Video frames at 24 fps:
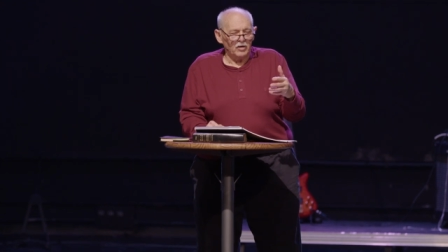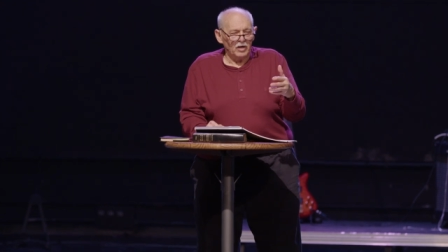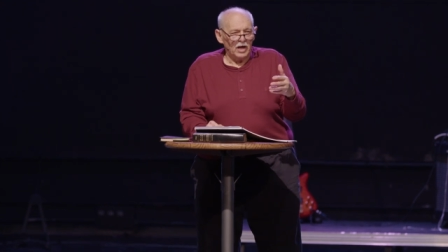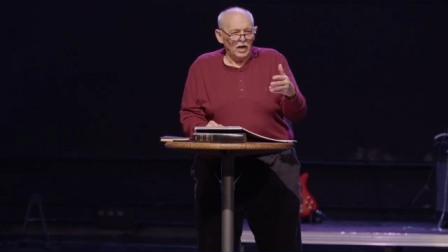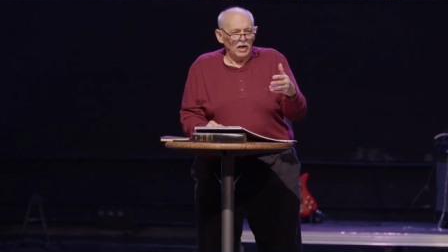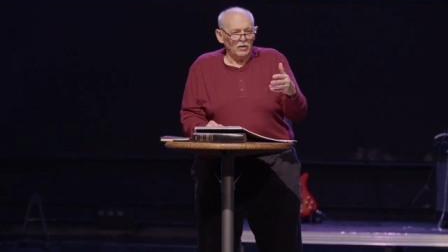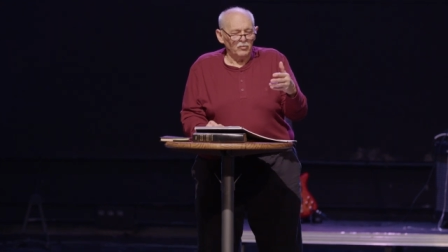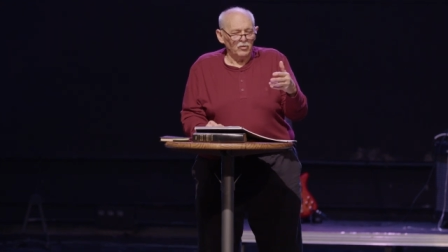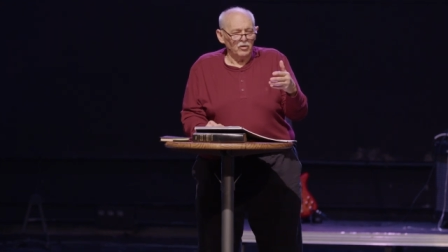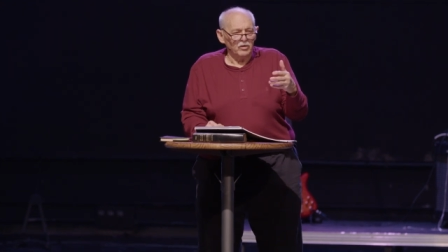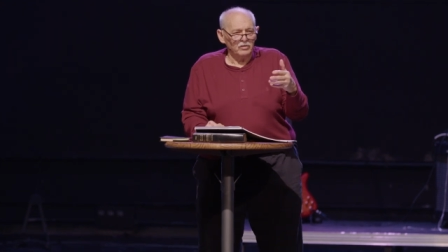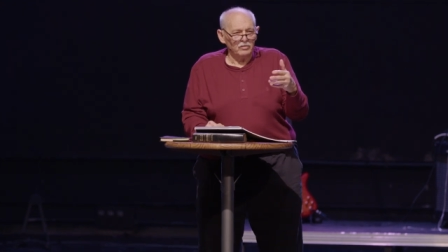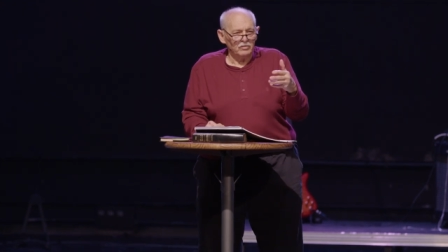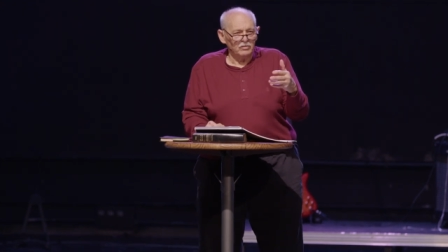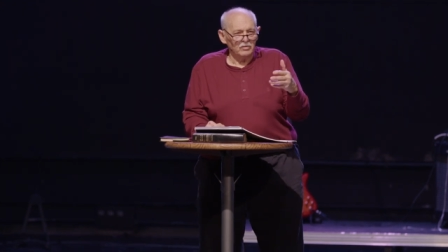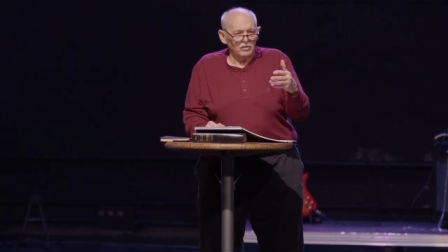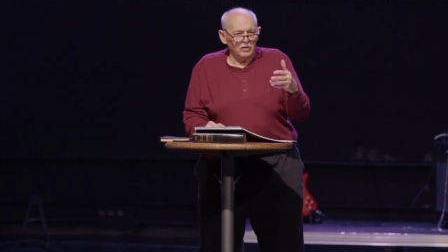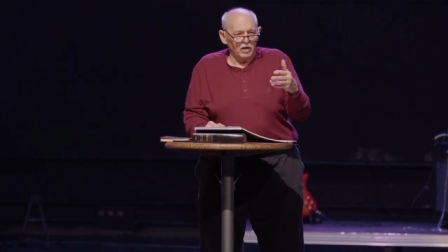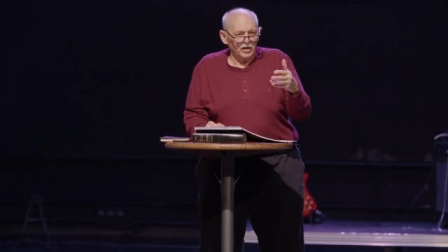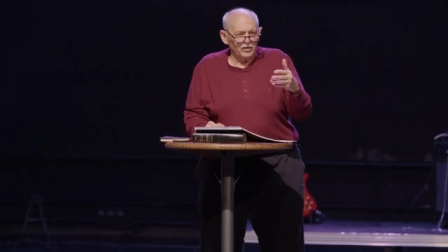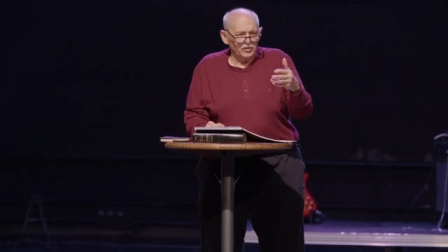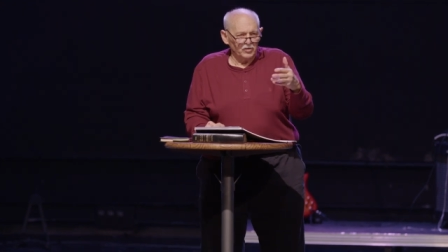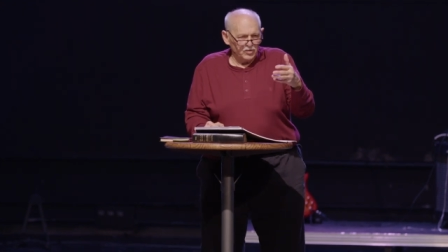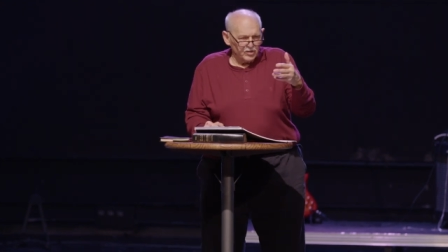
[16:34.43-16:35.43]
I would
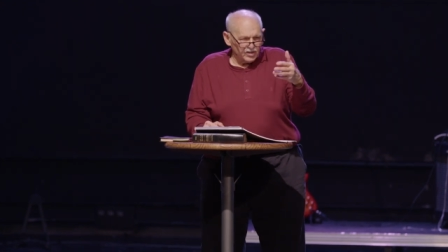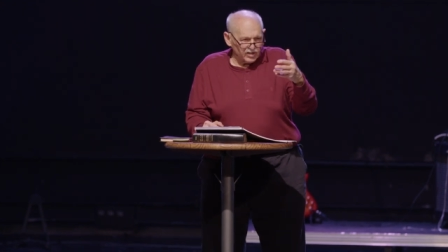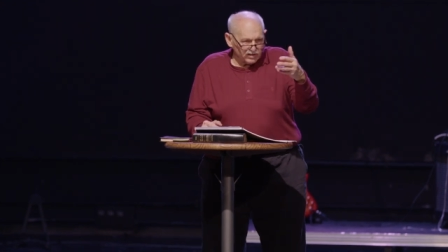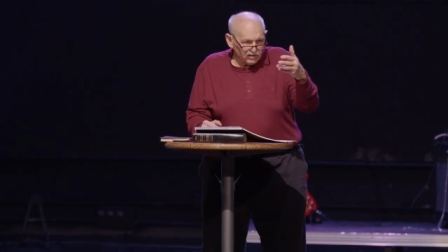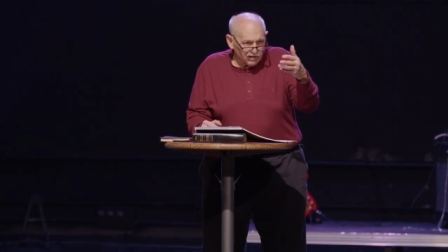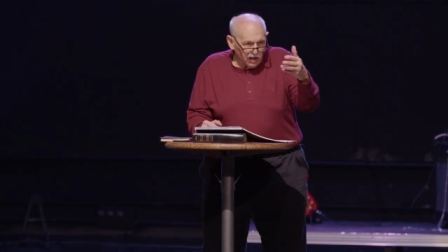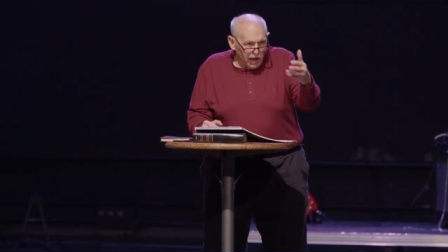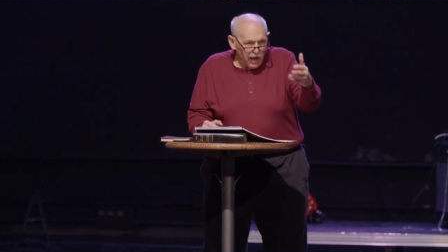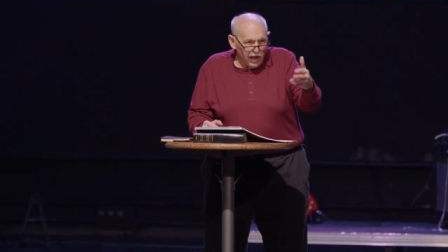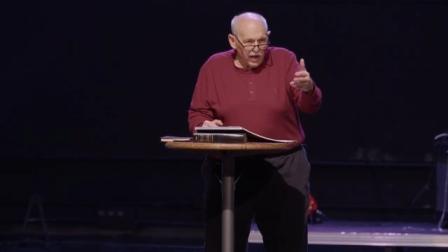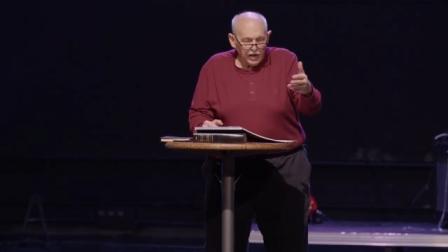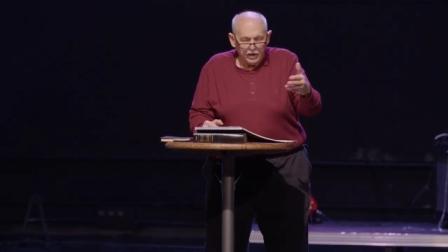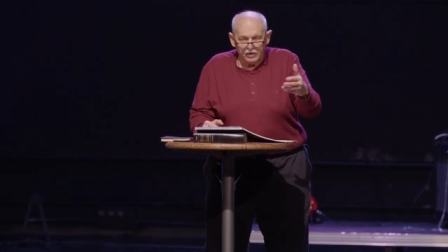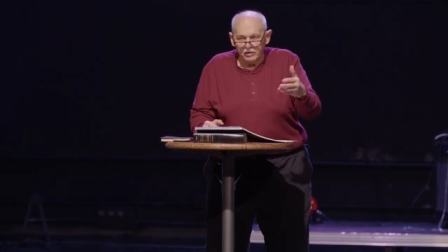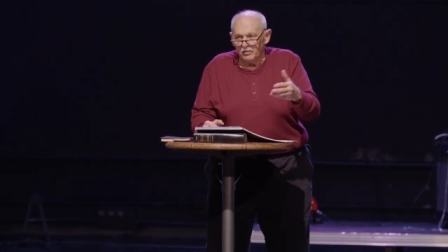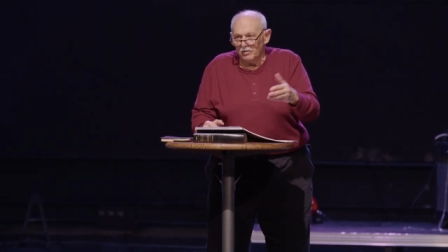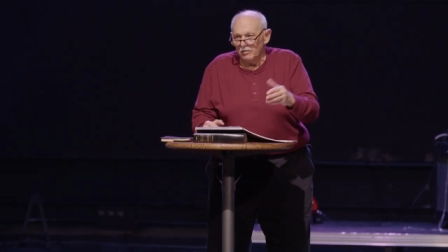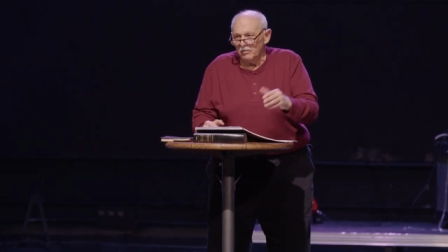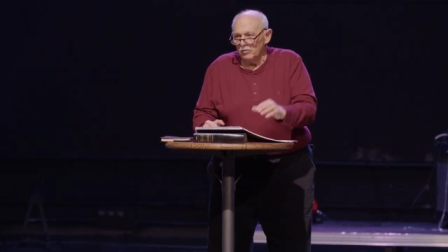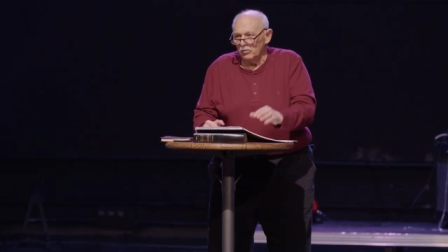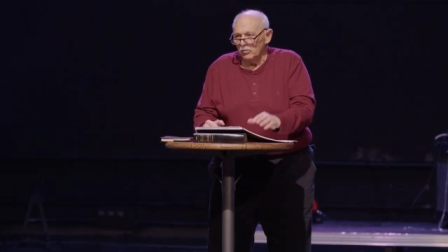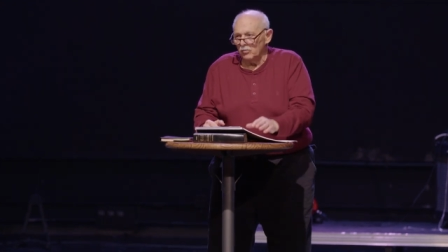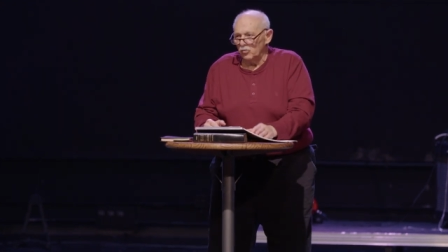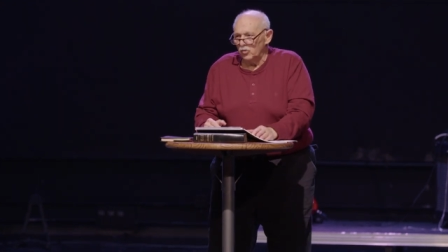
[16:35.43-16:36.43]

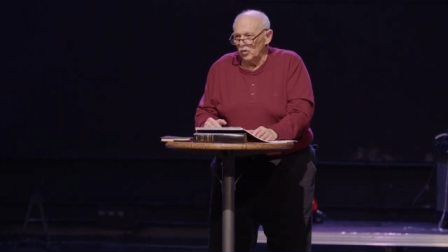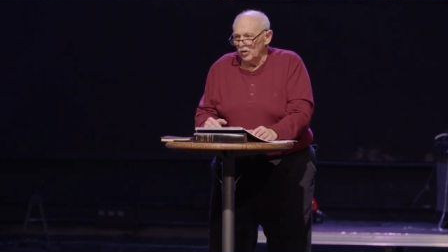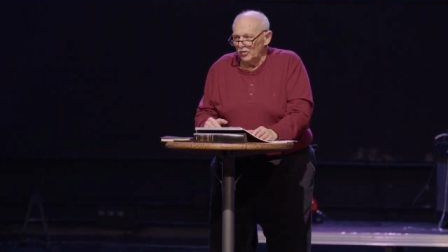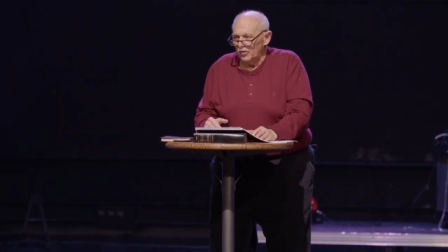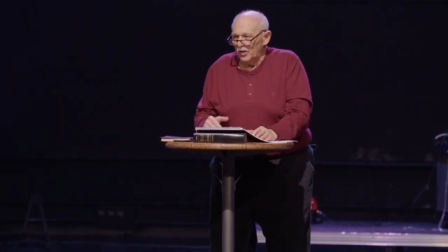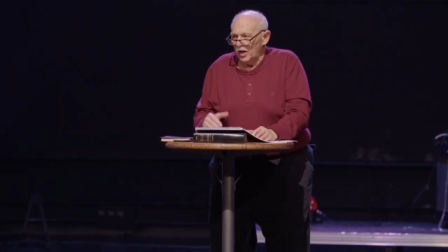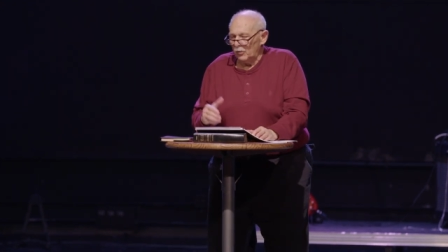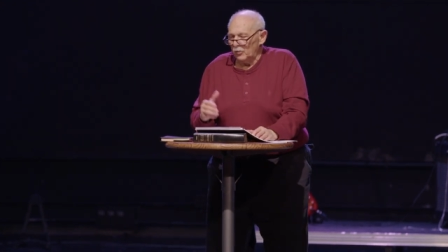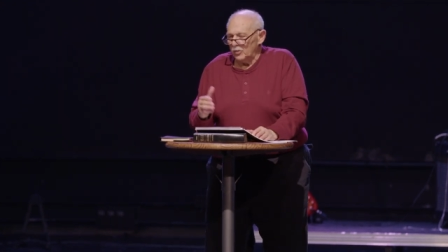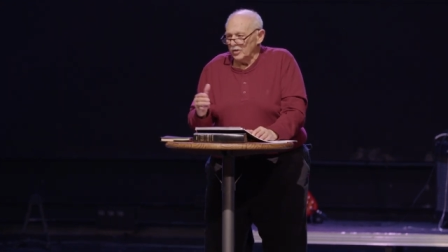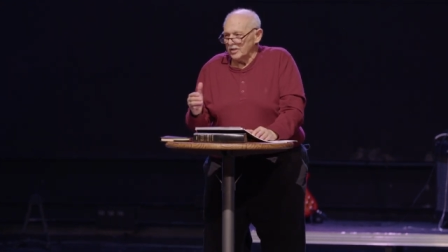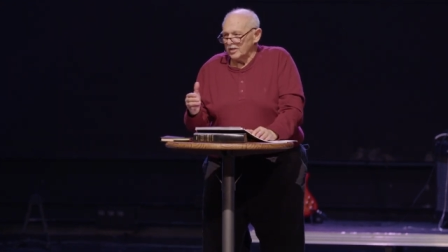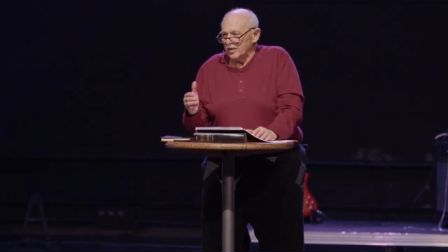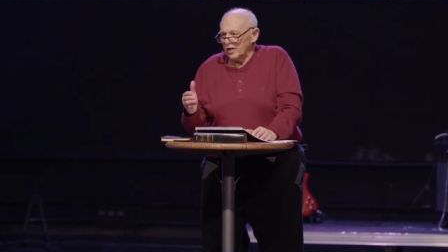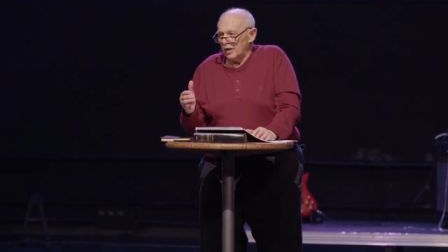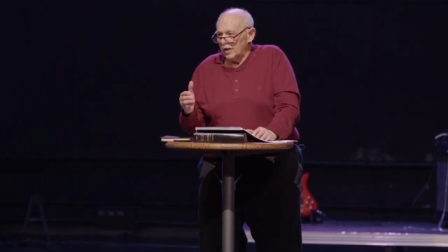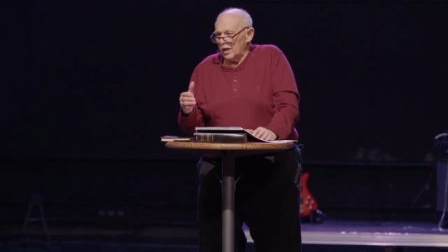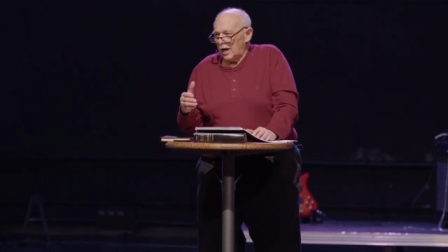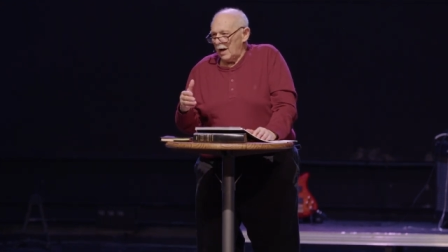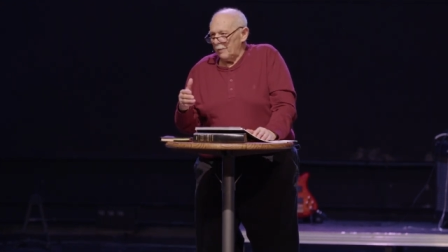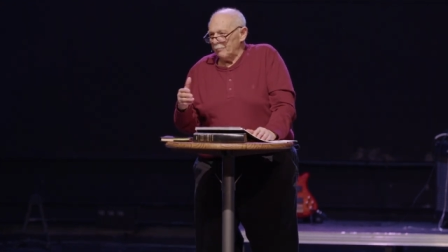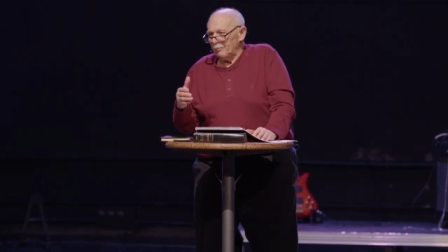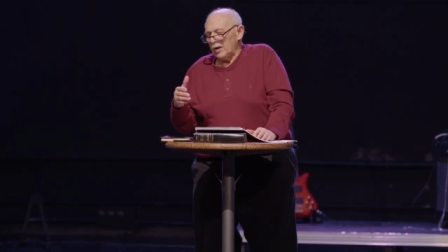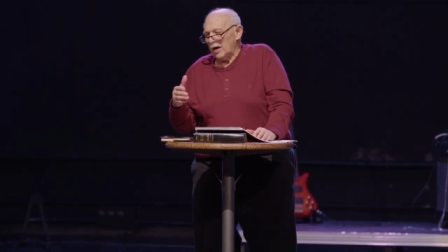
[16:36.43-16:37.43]
understand when they would say,
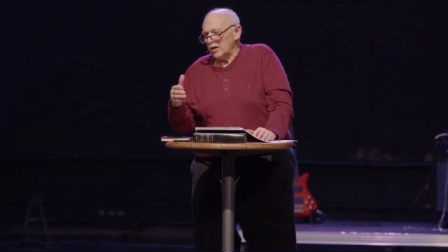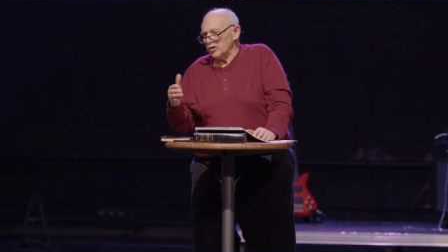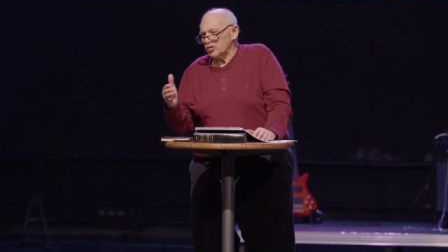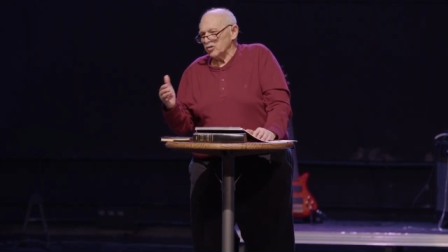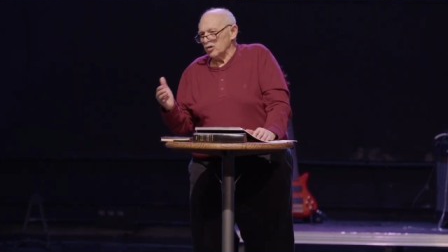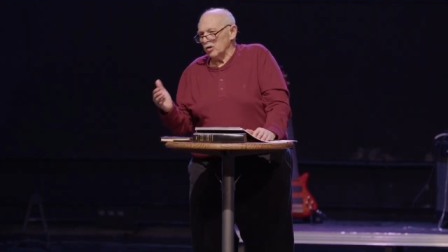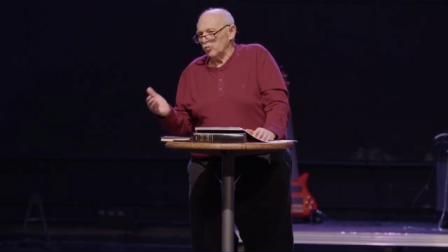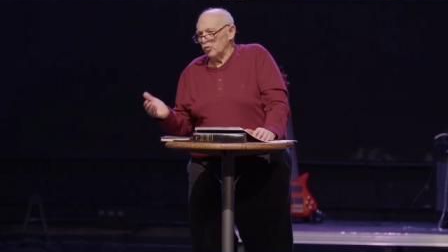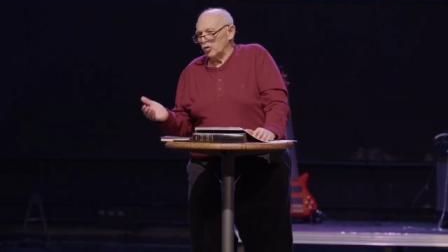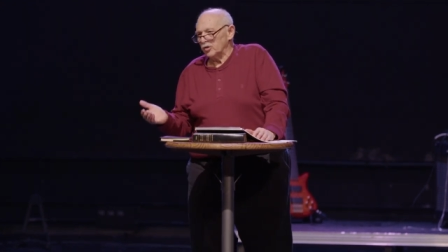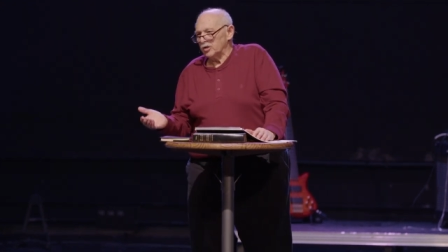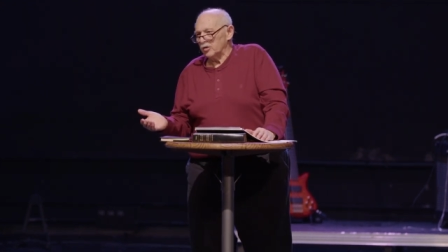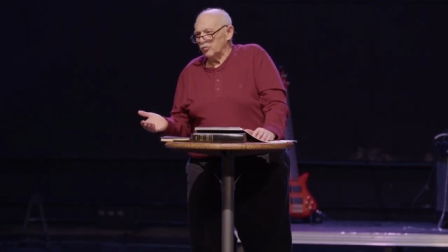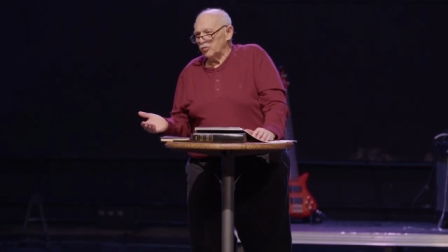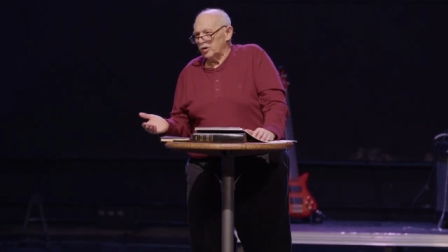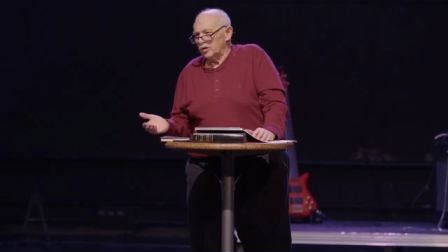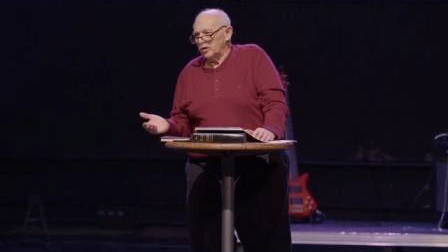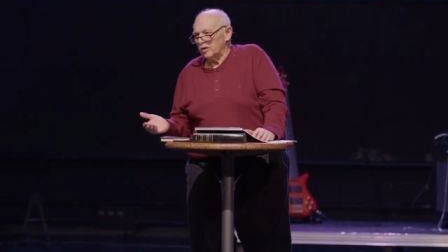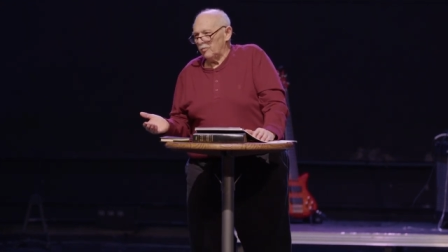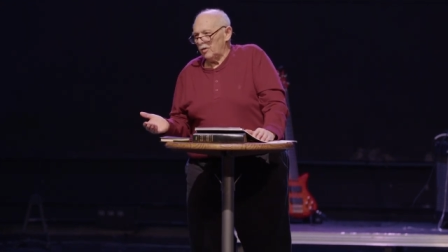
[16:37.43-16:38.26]
I'm not sure where to read in the